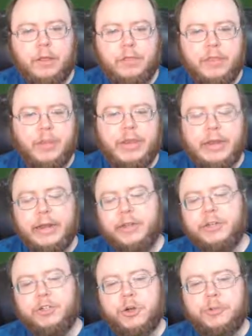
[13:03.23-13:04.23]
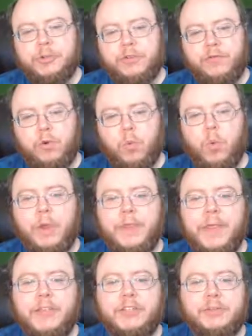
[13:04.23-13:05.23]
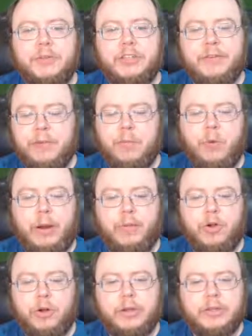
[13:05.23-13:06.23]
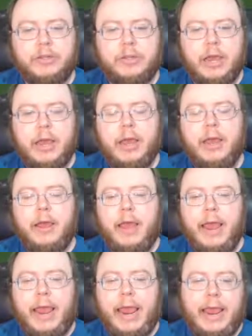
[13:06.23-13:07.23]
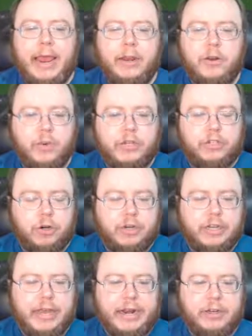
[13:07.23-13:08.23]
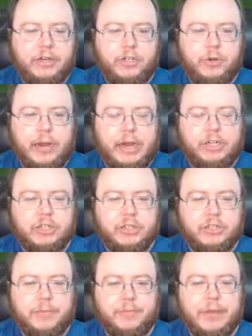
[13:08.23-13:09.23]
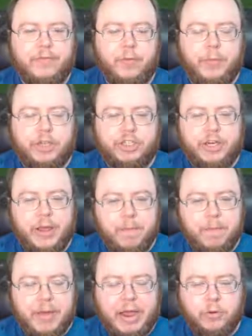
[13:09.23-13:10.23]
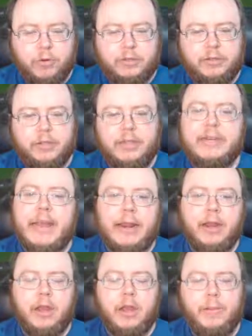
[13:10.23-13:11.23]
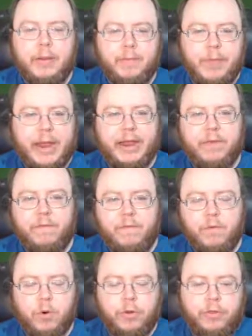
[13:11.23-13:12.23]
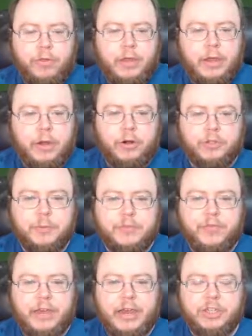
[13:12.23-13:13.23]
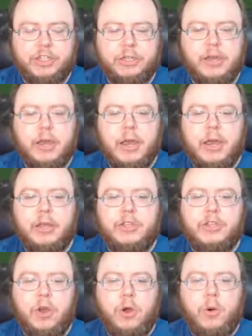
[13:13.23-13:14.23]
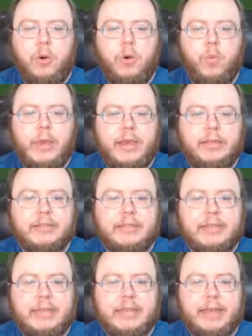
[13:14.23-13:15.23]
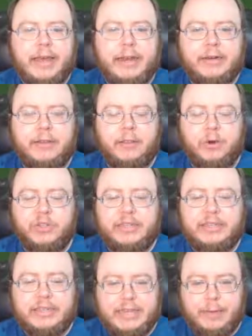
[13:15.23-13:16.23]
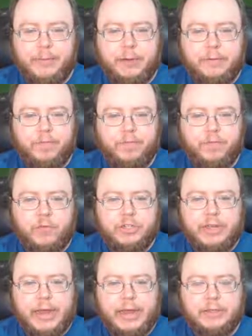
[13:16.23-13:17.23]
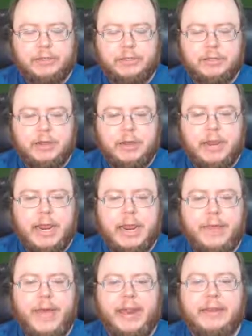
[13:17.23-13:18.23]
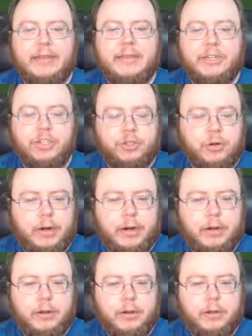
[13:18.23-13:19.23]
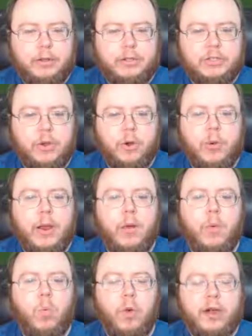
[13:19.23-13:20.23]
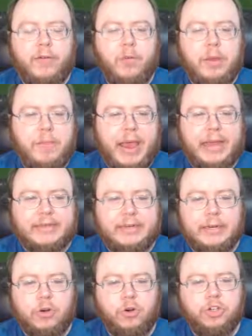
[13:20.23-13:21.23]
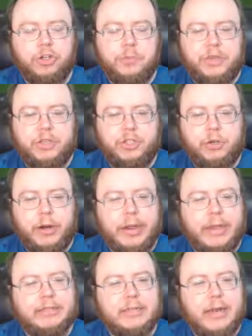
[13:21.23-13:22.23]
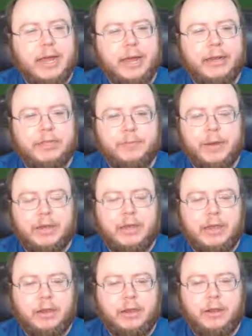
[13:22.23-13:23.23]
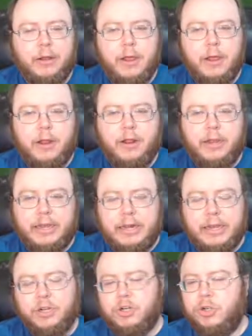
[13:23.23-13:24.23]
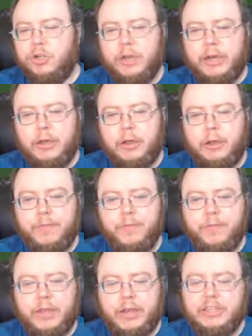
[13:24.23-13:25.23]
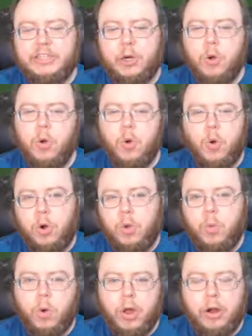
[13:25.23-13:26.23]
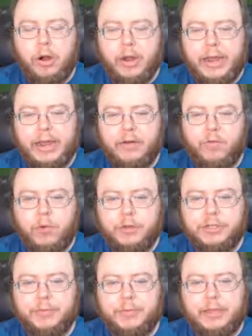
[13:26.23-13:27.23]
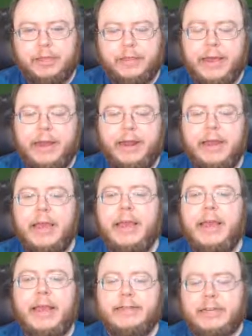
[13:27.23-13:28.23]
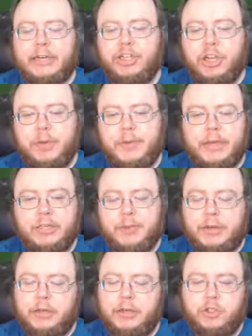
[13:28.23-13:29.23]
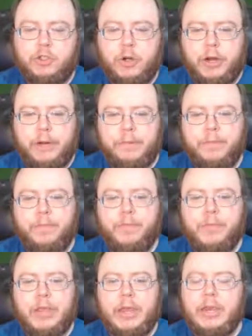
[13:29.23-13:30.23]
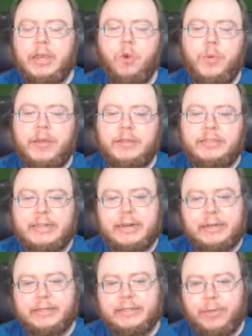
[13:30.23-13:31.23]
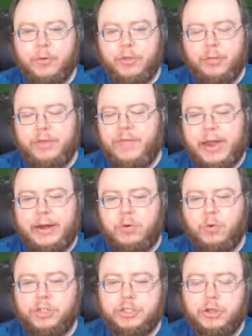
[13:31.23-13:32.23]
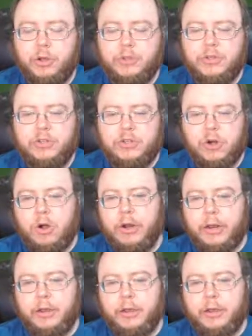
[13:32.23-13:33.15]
Then we can get a description for what this specific parameter is. And we start to get into actually some information about the data coming back and forth in our specification. So we can see that there is a schema for status, and that is a string. So whatever we pass in here should be a string. It's not expecting like an integer like a 0 or a 1 or a -1 or something like that. It's actually going to be expecting a string. And here we can see an example that we've added, which is called started.